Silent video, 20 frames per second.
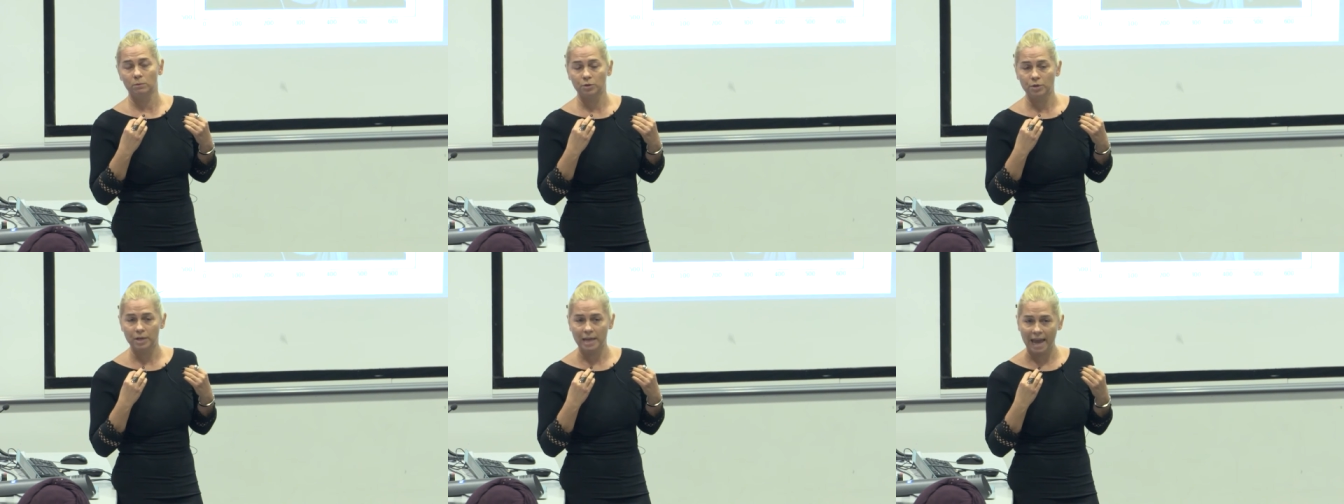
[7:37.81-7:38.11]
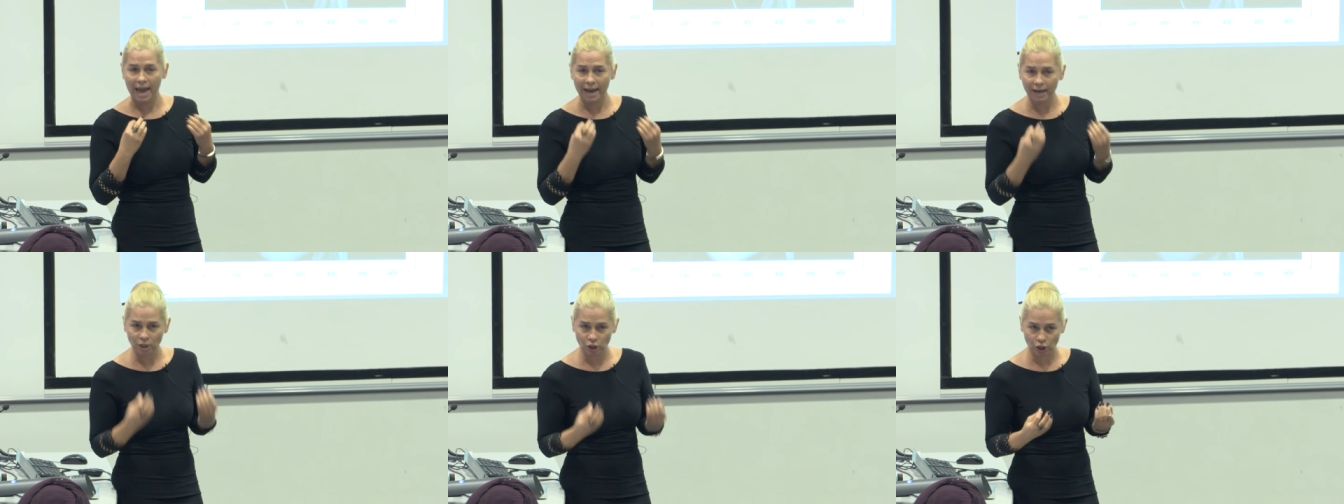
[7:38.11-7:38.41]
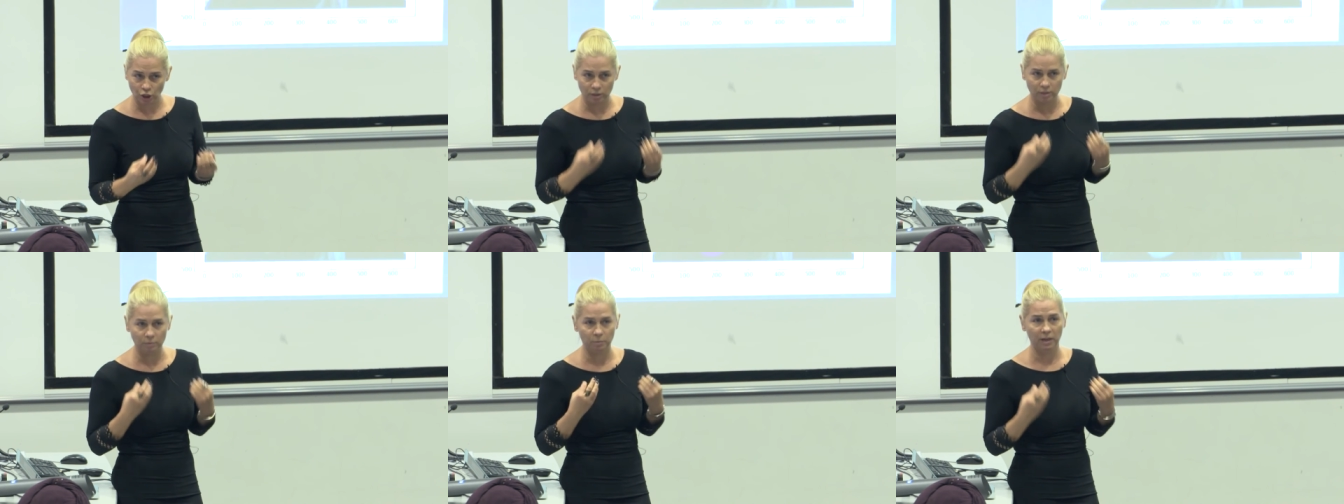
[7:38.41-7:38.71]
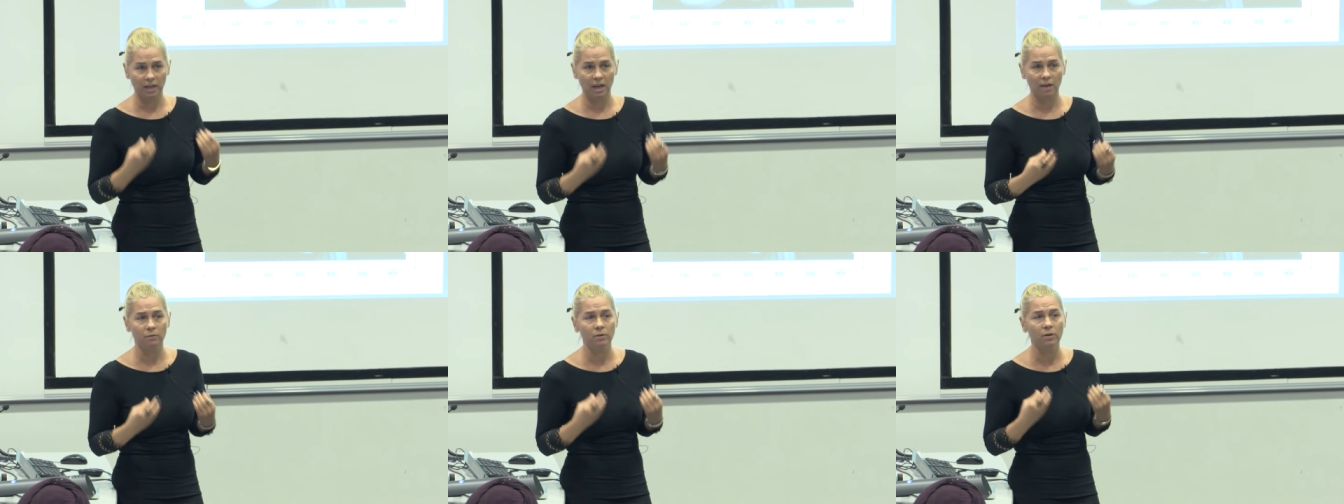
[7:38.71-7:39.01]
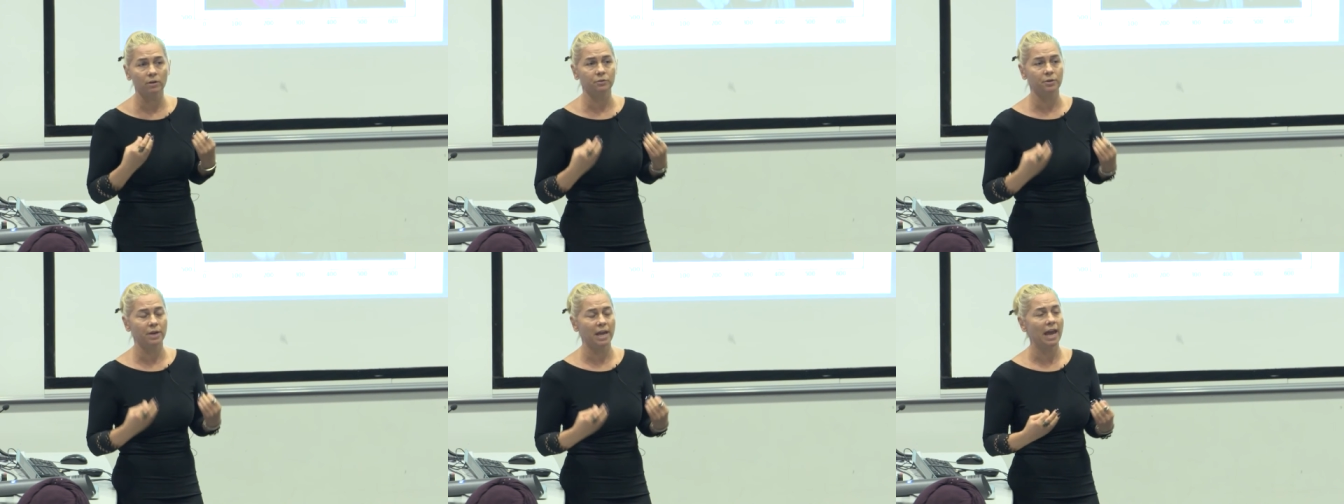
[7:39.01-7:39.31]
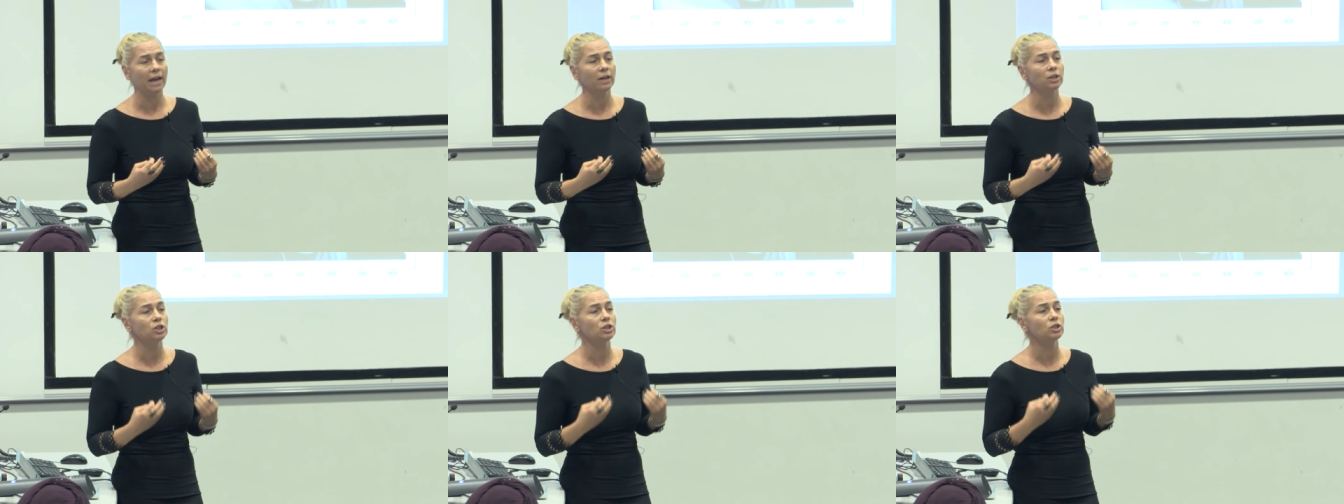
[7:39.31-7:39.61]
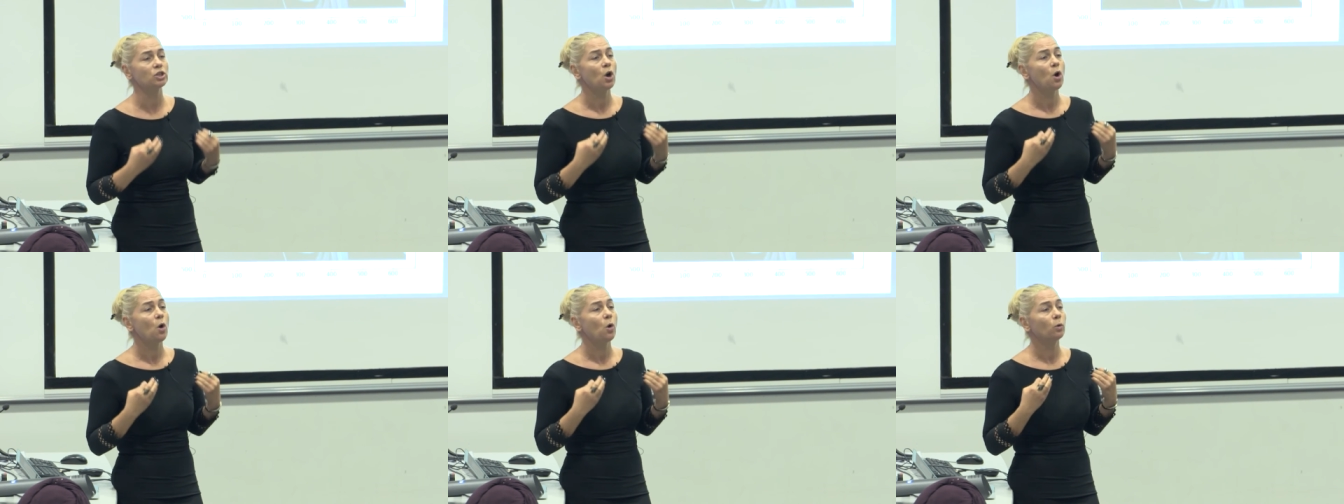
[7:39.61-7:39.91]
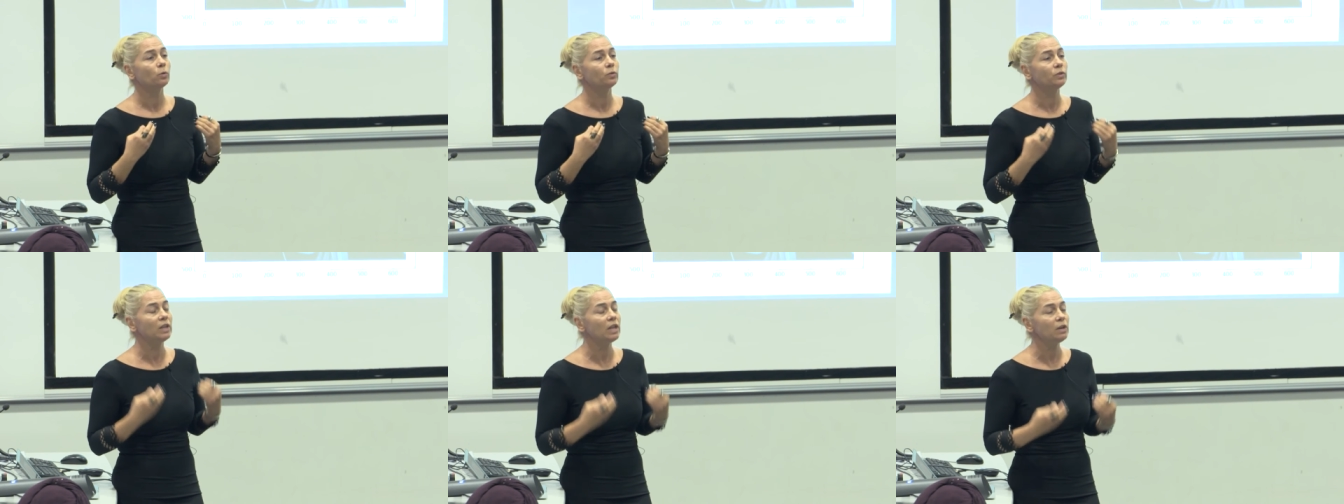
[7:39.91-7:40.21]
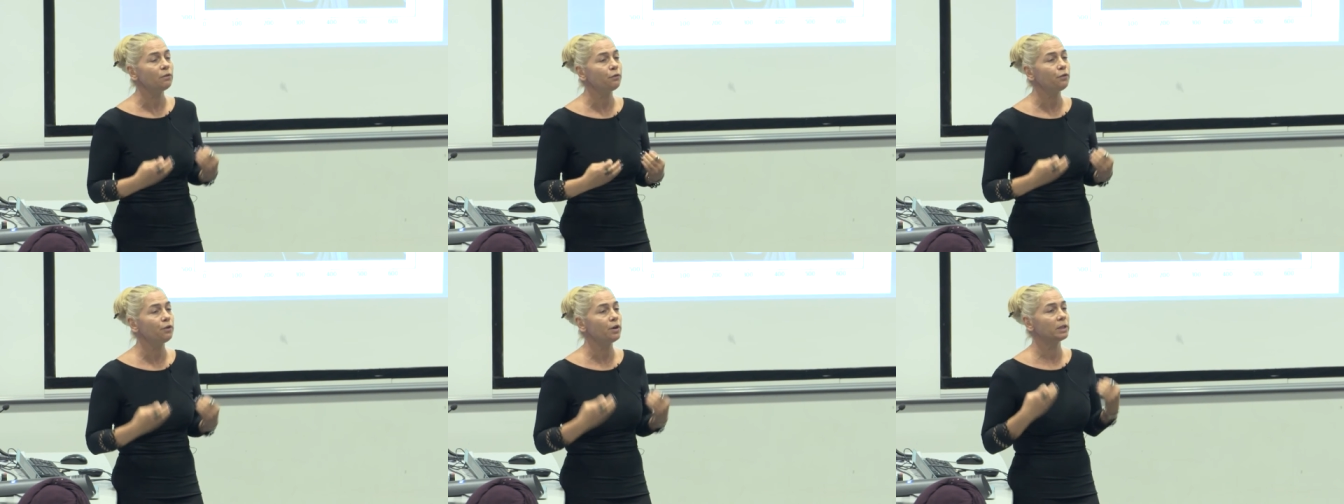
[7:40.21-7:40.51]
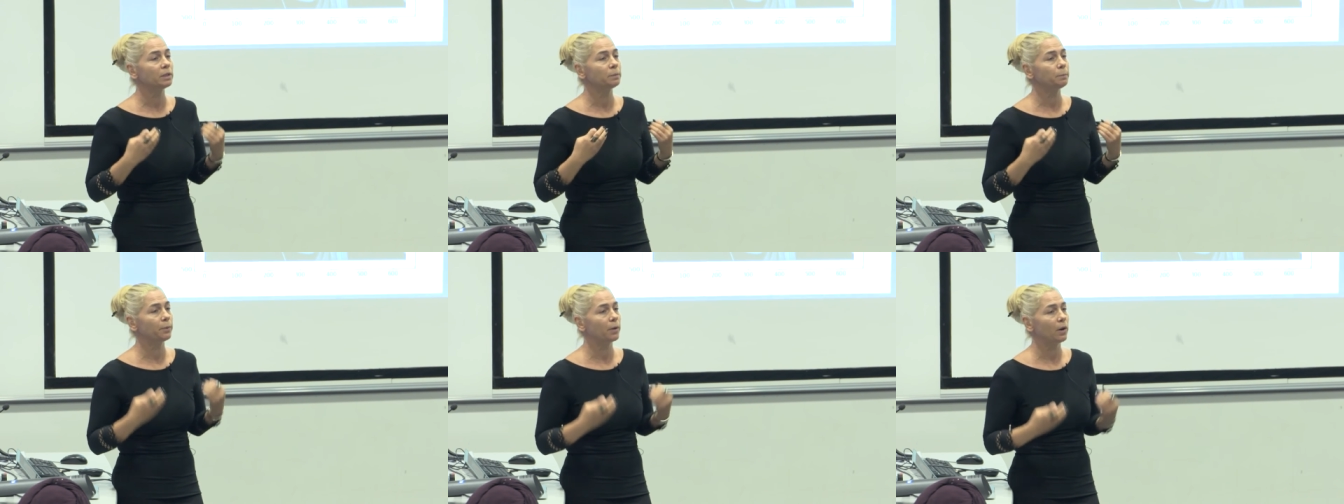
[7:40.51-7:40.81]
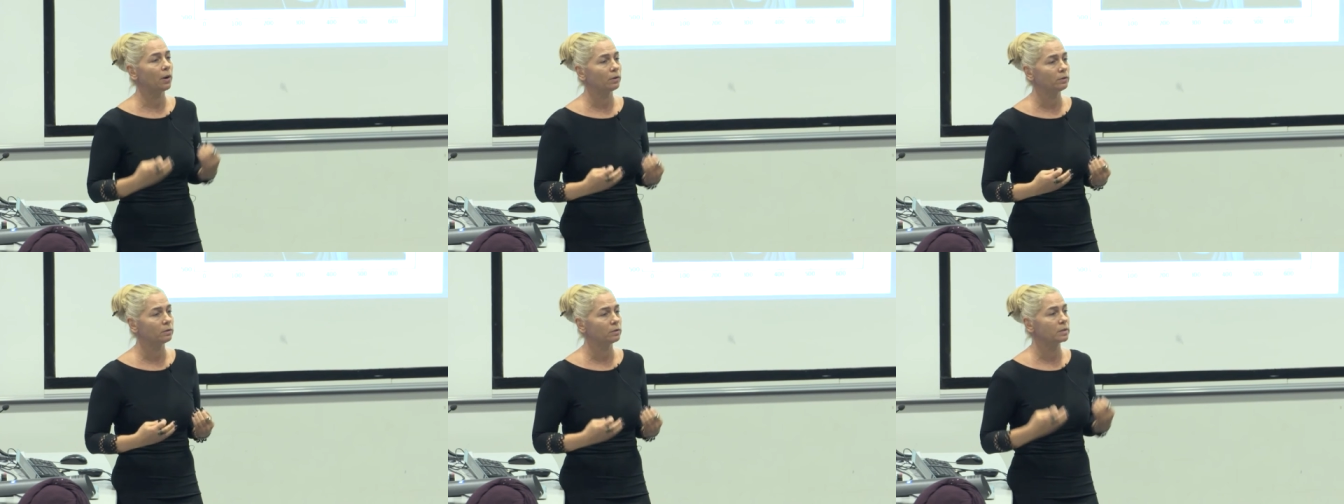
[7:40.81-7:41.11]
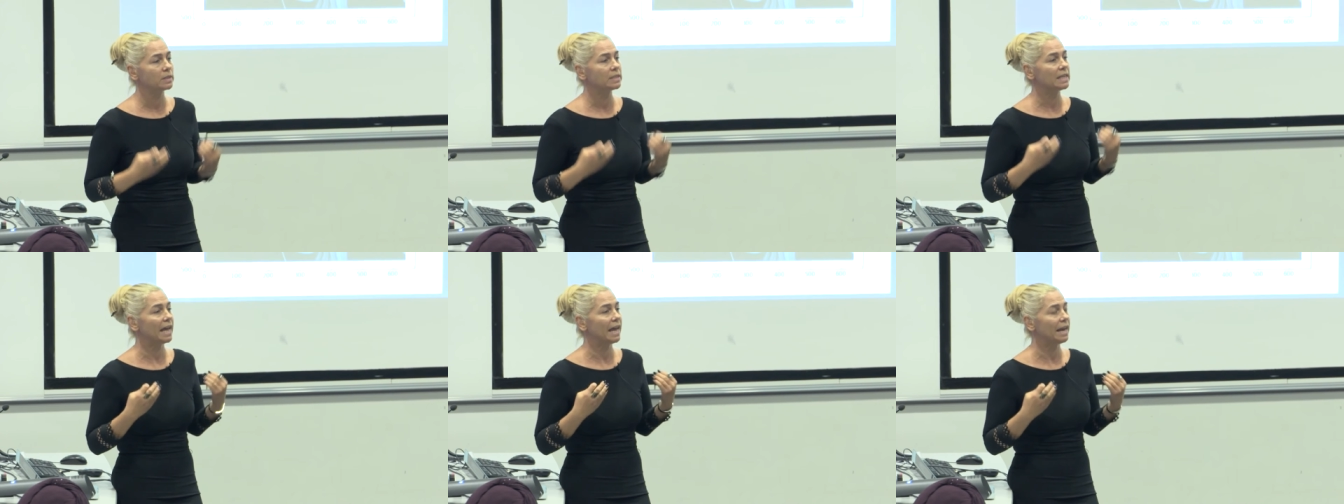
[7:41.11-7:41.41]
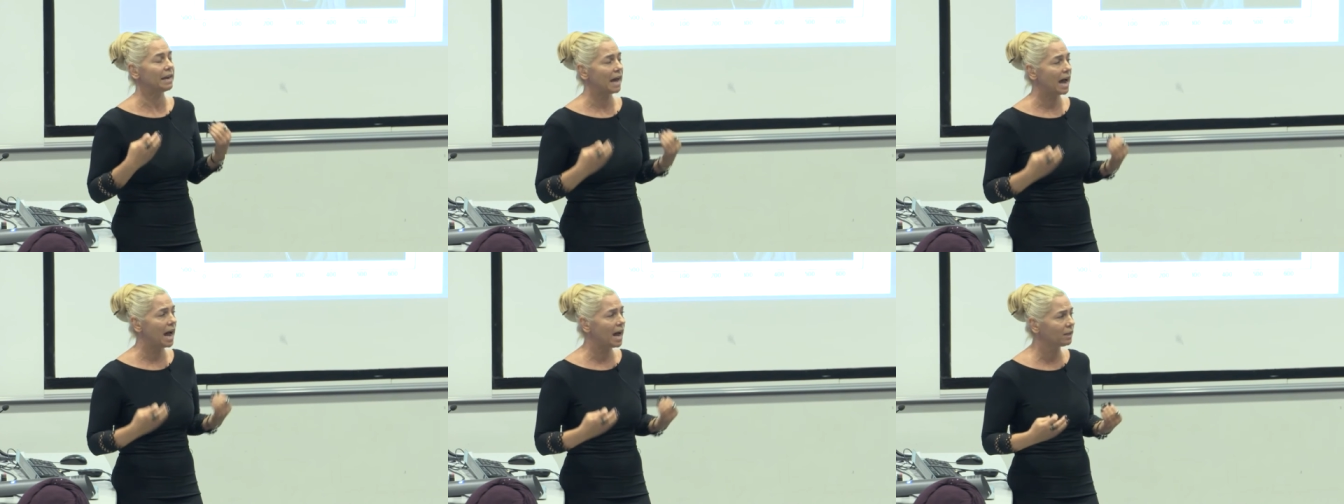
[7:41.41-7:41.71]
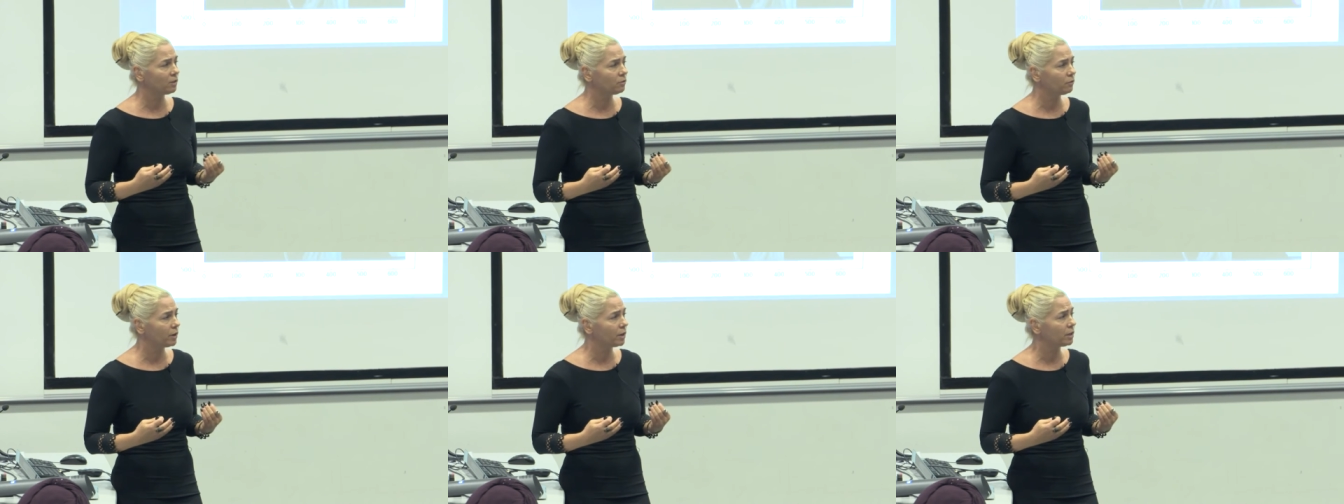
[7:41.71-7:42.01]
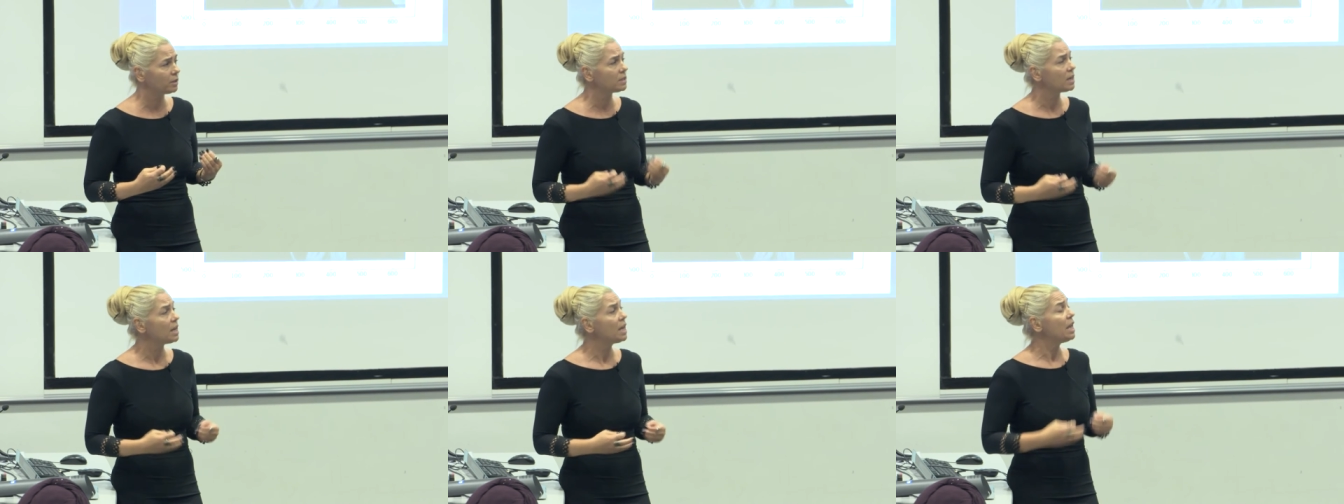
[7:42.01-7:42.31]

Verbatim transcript: reactions, behavioral reactions on different products and adverts